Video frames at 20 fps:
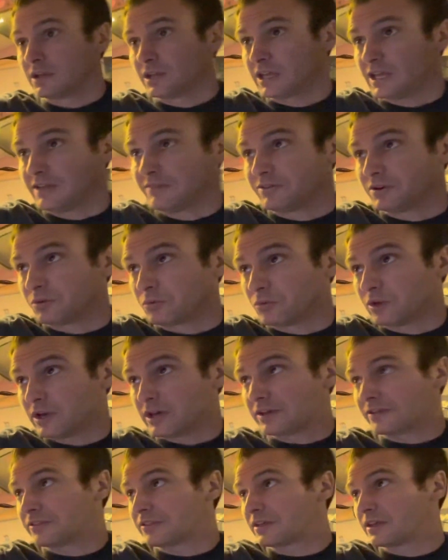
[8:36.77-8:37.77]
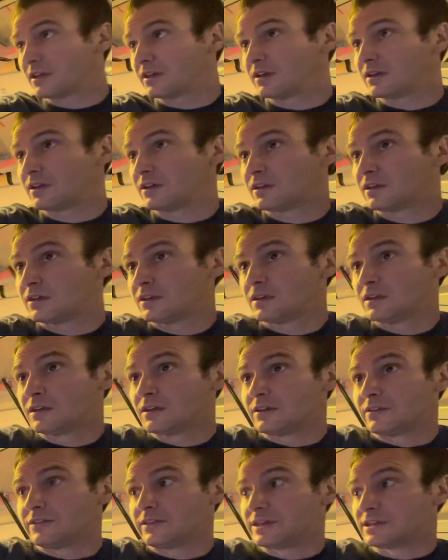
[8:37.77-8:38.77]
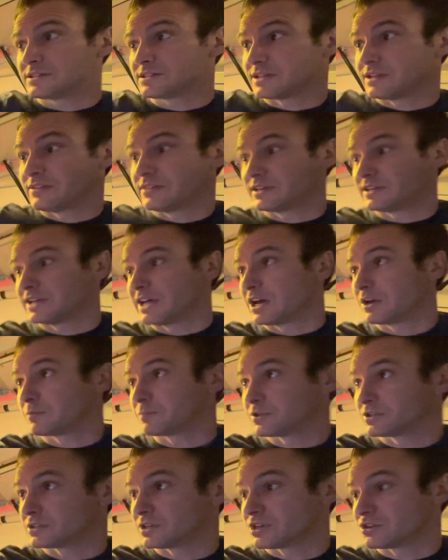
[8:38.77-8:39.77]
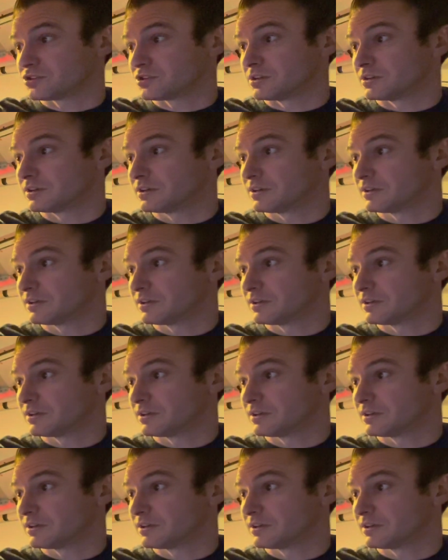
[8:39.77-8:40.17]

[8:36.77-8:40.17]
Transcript: even with this in the down position.